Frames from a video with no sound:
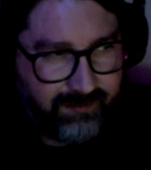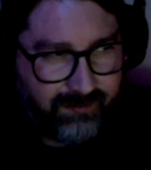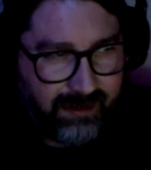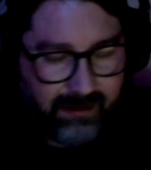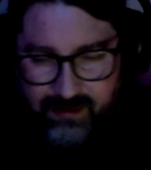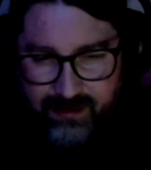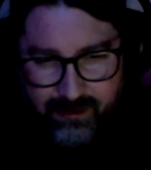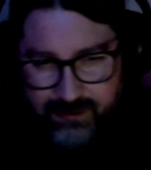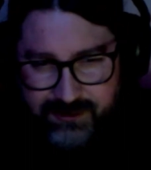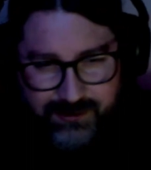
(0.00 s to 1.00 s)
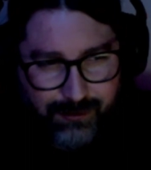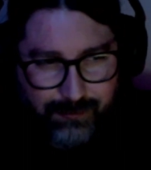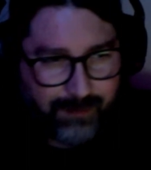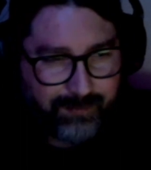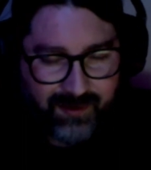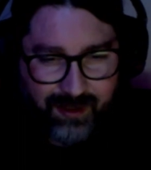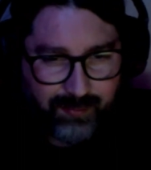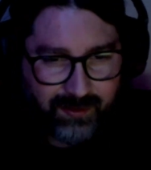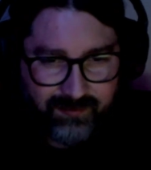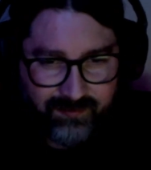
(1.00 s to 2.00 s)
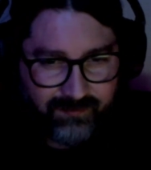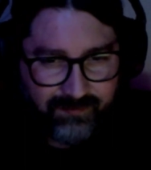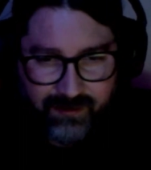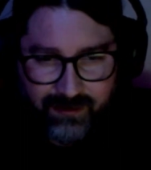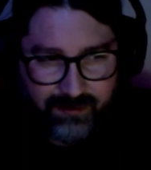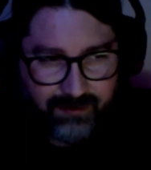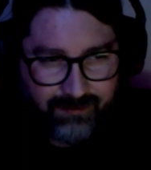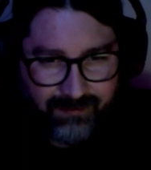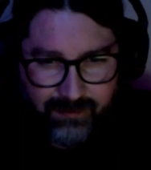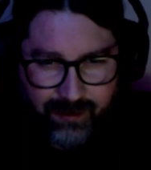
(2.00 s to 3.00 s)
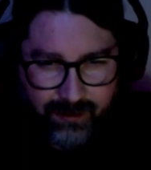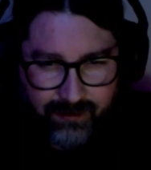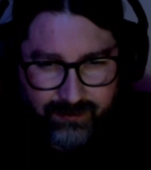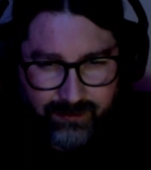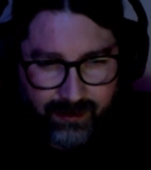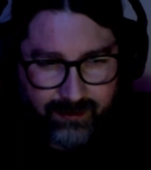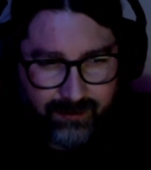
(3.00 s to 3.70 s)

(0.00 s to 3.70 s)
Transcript: he showed up to that place defeated, right? Like,